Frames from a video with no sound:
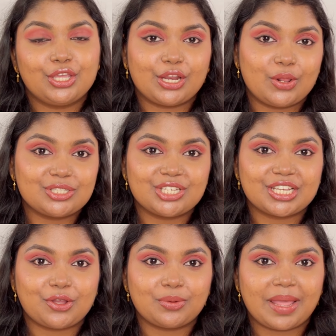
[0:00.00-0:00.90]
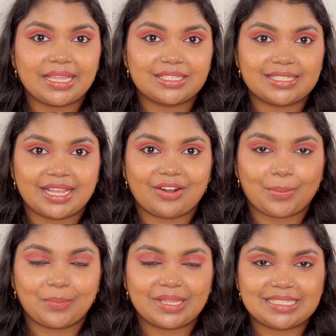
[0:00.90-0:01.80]
You can also check out my
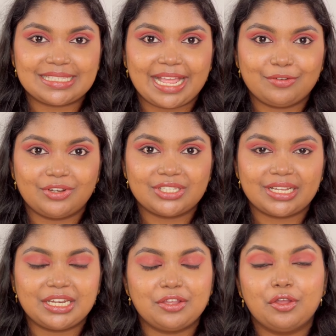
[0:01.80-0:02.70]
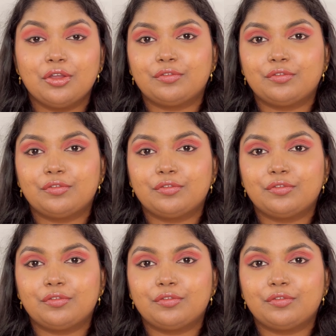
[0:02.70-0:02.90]
Instagram page Stylefit